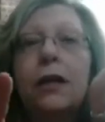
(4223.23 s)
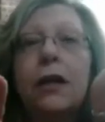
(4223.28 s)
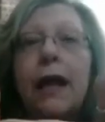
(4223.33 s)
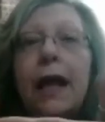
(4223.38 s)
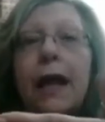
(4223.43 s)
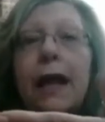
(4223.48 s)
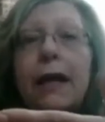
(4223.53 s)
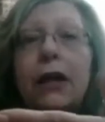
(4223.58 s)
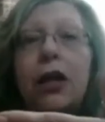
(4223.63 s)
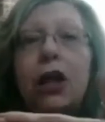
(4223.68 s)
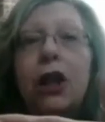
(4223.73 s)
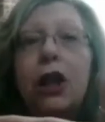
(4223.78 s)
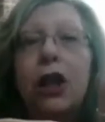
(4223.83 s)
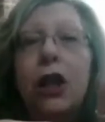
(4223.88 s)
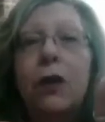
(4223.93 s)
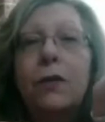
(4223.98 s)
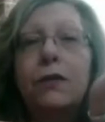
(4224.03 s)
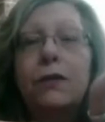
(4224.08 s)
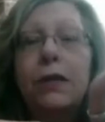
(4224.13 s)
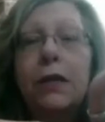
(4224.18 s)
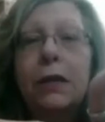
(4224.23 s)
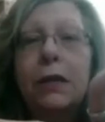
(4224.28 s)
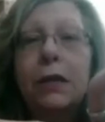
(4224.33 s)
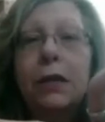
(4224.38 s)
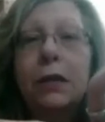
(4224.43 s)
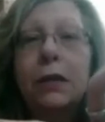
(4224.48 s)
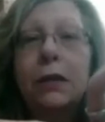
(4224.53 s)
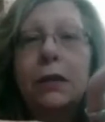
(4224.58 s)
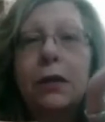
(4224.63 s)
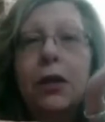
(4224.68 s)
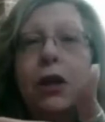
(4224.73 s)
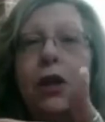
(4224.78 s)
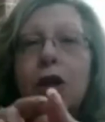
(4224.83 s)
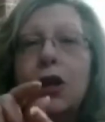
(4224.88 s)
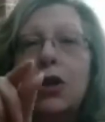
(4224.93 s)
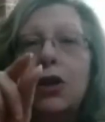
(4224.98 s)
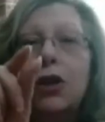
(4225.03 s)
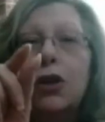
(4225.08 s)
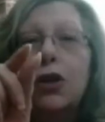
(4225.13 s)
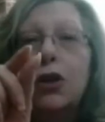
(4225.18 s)
and close it.
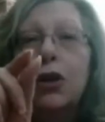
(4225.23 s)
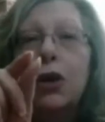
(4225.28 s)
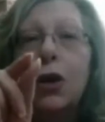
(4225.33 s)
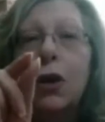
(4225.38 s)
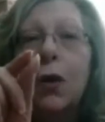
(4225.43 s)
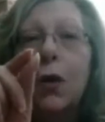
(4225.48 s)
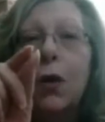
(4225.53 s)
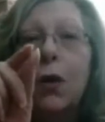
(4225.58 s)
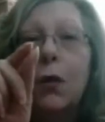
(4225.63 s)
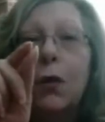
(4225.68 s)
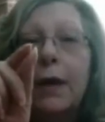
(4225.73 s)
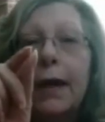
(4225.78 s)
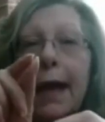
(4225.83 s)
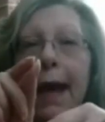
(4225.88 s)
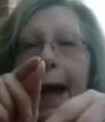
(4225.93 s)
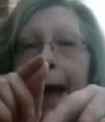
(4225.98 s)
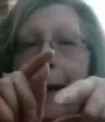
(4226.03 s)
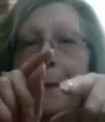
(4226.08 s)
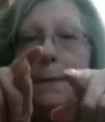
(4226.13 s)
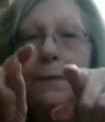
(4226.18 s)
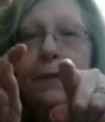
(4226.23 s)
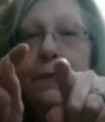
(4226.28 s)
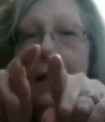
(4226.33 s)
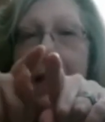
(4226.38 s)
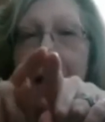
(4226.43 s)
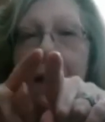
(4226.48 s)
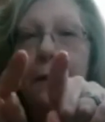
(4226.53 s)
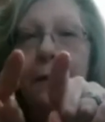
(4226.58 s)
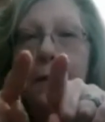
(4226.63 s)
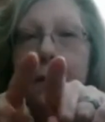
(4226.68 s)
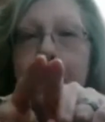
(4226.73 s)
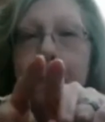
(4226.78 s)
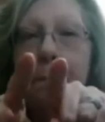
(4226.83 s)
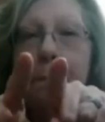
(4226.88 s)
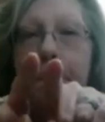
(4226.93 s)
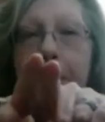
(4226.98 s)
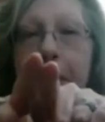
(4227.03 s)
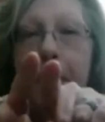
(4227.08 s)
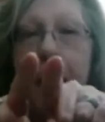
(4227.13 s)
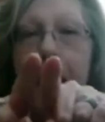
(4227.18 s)
No gap down at the
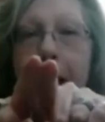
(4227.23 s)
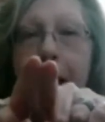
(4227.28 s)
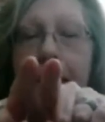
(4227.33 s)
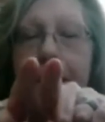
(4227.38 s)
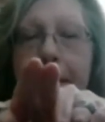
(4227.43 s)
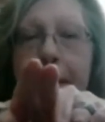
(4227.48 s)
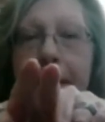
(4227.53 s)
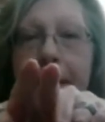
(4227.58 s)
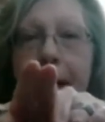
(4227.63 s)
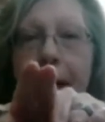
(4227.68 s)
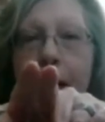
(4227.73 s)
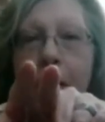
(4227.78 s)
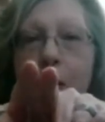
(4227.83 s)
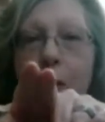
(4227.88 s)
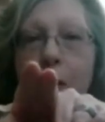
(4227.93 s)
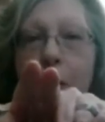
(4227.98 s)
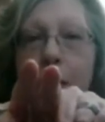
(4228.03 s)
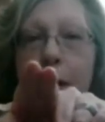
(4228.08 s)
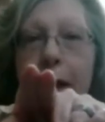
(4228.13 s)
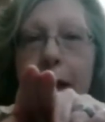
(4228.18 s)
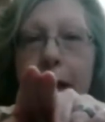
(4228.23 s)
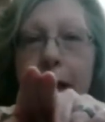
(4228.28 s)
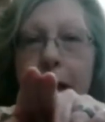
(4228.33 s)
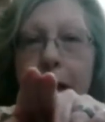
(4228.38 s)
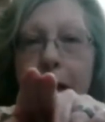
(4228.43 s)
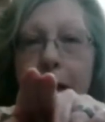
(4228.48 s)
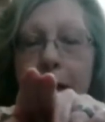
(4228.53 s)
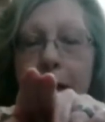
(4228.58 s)
bottom of that ring.